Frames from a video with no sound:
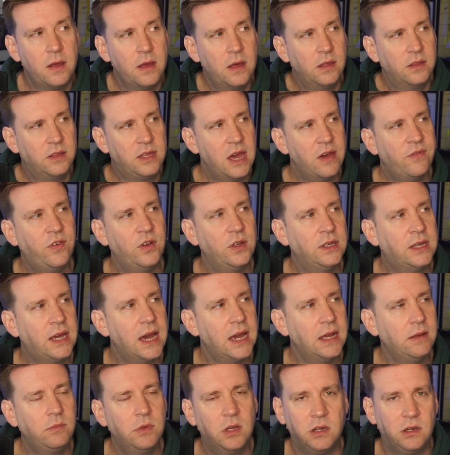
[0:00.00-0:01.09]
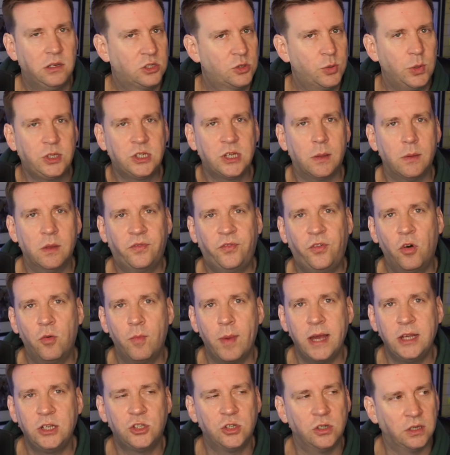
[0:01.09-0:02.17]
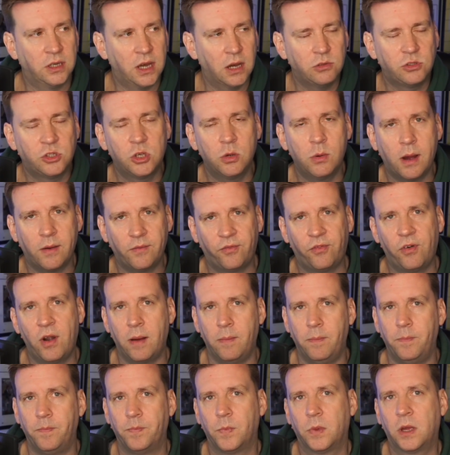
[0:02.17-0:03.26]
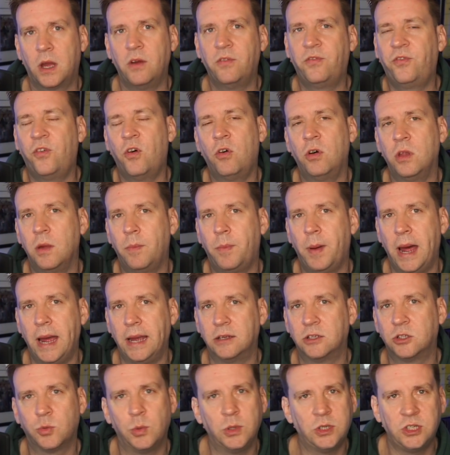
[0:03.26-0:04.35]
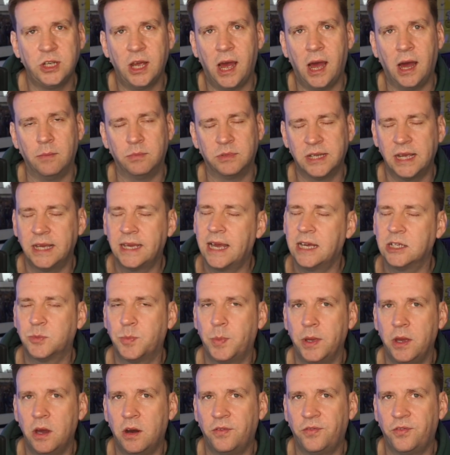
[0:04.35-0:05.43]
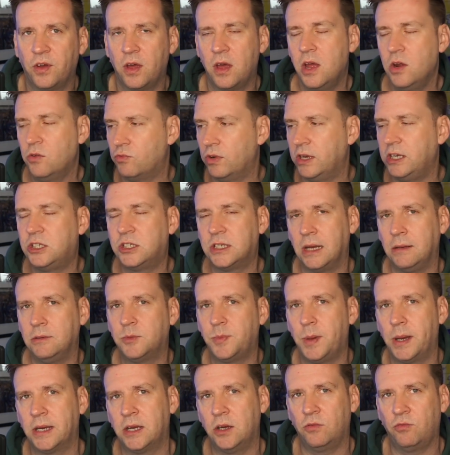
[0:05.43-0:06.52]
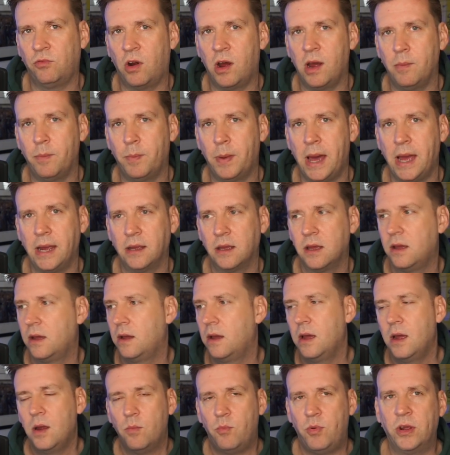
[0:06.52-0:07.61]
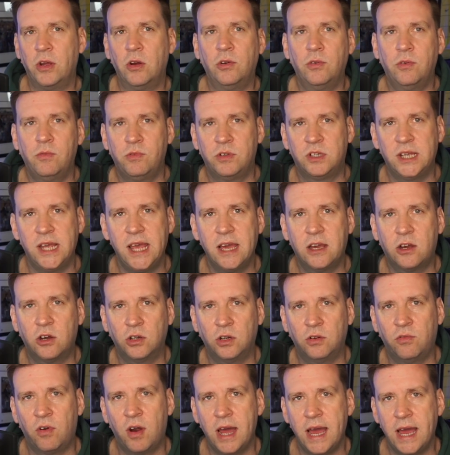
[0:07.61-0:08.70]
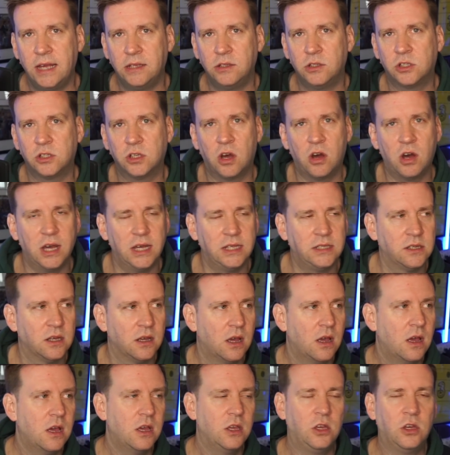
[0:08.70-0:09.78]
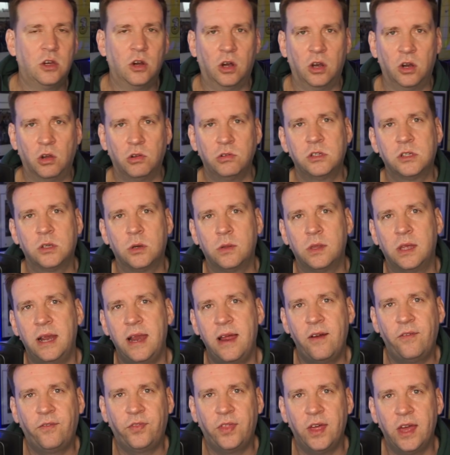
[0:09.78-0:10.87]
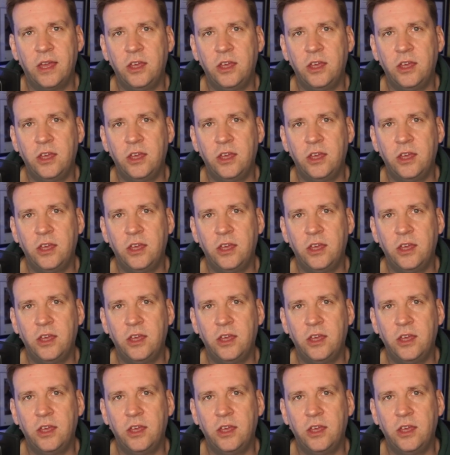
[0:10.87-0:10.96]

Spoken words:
The Everton game, switch up the formation. Go 2 up front. Go 4 at the back. Switch it up. Take Aspi off. Reece James back at right back. Bring on Ziyech on the right hand side. You've got Alonso on the left there.